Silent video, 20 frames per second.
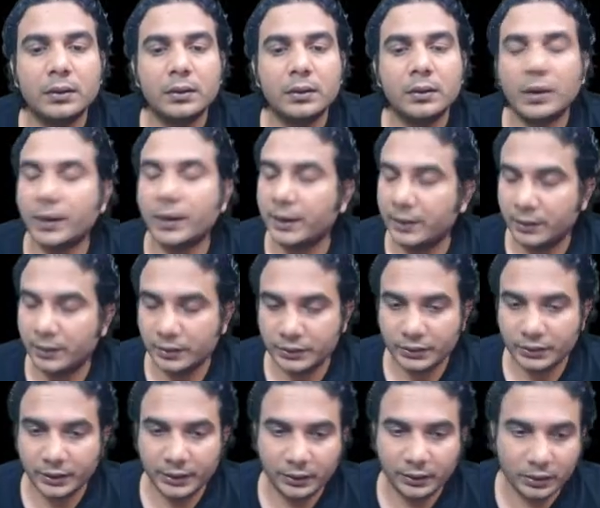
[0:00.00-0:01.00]
Okay, no,
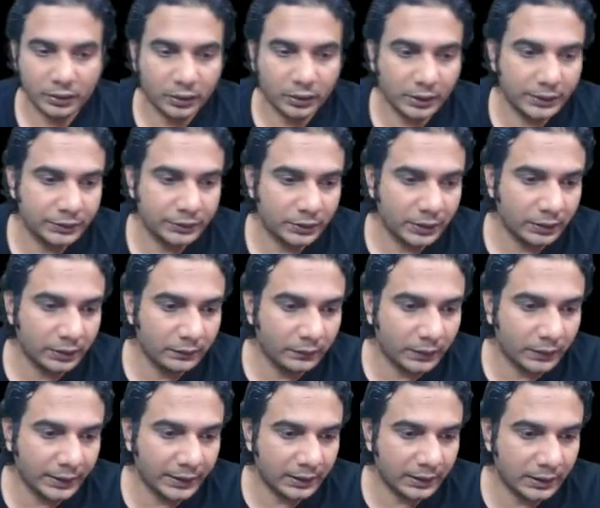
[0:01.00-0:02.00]
sorry, not horizontal,
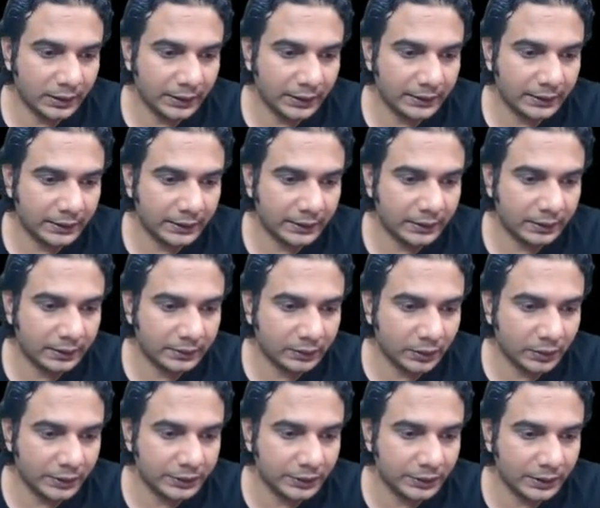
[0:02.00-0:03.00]
vertical line. That
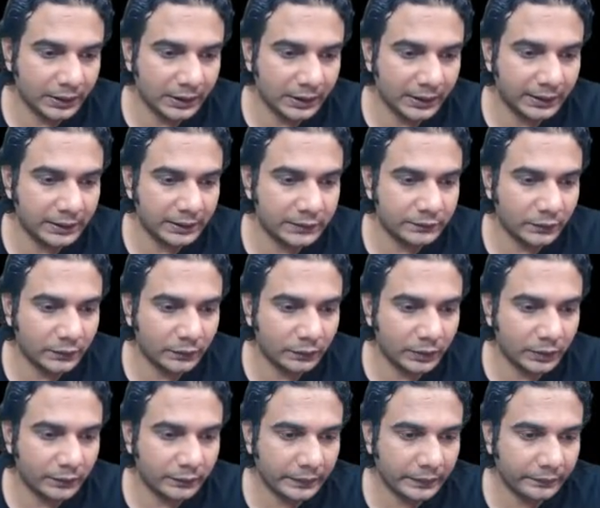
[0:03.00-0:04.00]
horizontal line is for
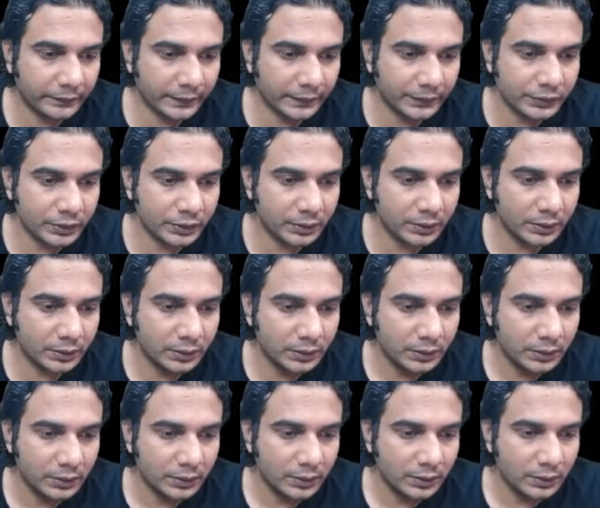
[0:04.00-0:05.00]
one function.
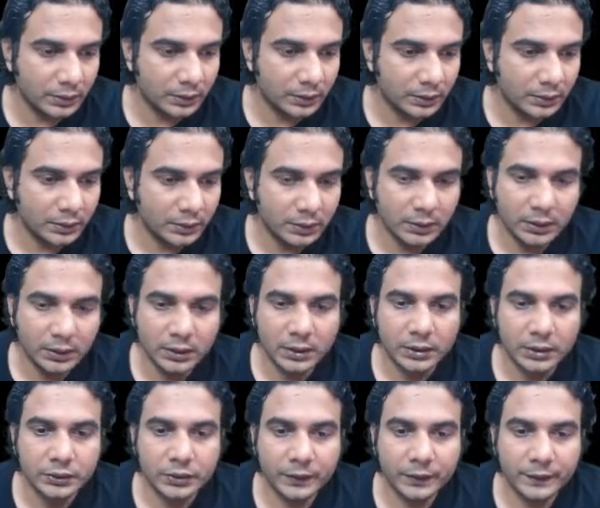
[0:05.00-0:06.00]

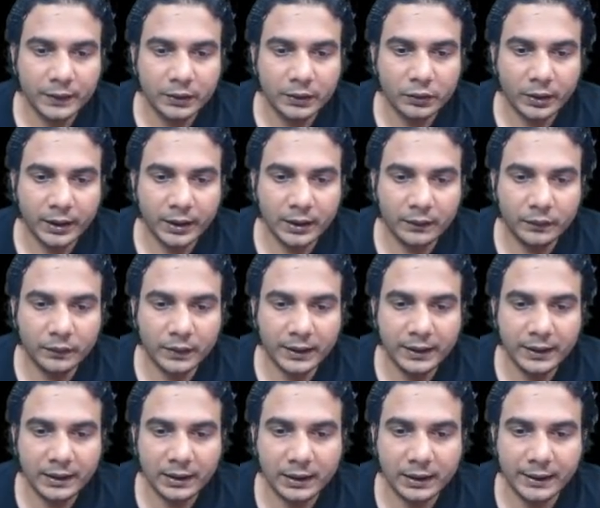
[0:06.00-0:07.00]
So if you're drawing a
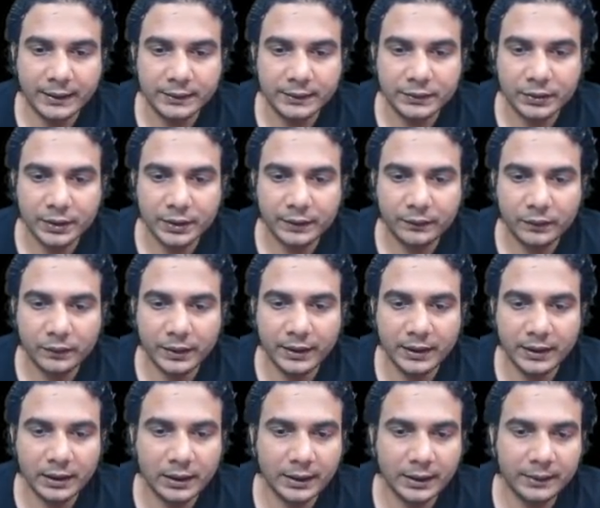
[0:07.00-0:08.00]
vertical line,
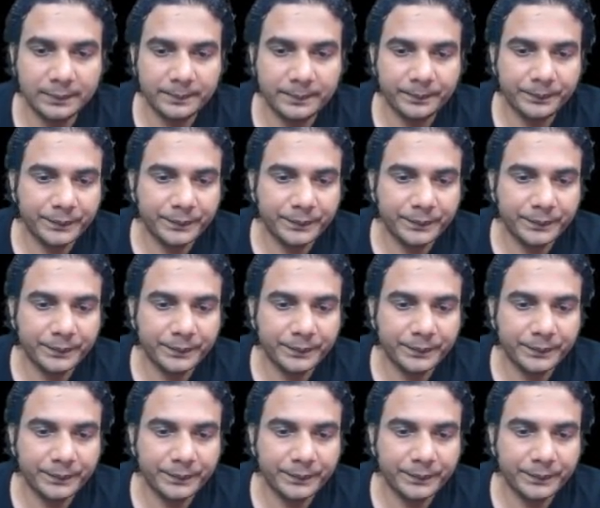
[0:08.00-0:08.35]
vertical line.